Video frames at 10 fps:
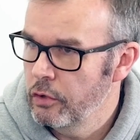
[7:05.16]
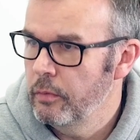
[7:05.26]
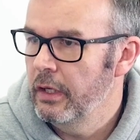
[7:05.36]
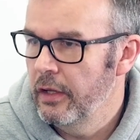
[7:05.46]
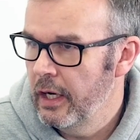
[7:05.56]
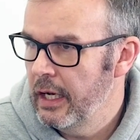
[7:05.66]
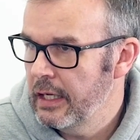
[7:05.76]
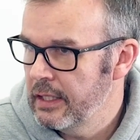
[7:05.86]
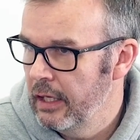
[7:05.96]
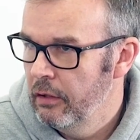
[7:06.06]
or something like that in
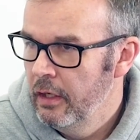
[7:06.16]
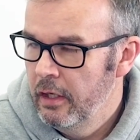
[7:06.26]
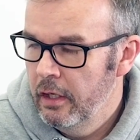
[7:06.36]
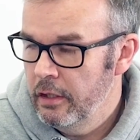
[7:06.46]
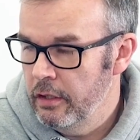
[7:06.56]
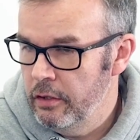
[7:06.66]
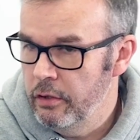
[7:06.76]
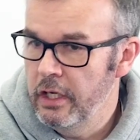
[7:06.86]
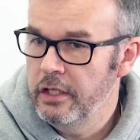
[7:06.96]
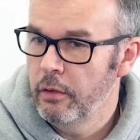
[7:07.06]
Excel. You
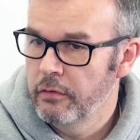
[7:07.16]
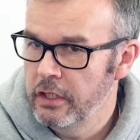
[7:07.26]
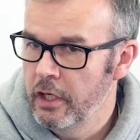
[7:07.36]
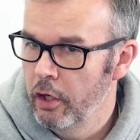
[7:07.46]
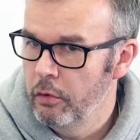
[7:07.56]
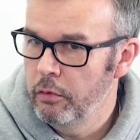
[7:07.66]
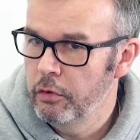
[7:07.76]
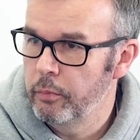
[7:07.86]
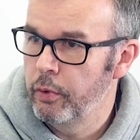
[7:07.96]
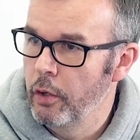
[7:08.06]
need to obviously know
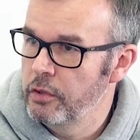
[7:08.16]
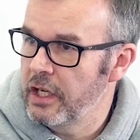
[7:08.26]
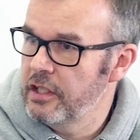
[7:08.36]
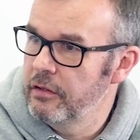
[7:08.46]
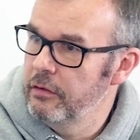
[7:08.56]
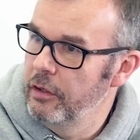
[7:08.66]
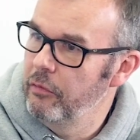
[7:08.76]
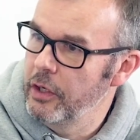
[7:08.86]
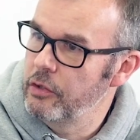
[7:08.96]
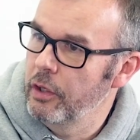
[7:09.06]
the process of
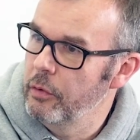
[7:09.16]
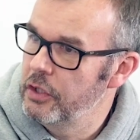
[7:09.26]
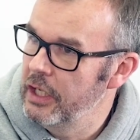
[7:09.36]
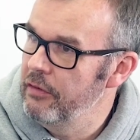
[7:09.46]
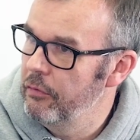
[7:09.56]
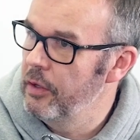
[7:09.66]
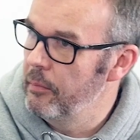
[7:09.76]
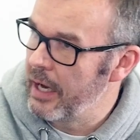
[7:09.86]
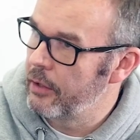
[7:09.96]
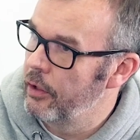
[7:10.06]
what you're trying to achieve with a
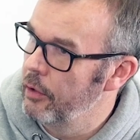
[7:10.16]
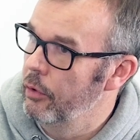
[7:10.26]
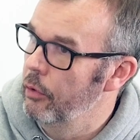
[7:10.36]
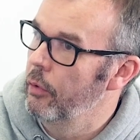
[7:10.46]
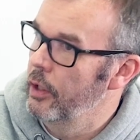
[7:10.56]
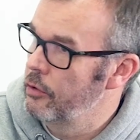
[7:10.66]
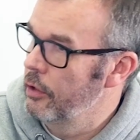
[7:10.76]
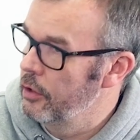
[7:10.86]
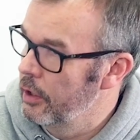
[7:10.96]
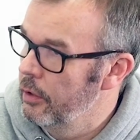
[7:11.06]
macro or what you're
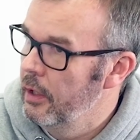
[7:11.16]
trying to do.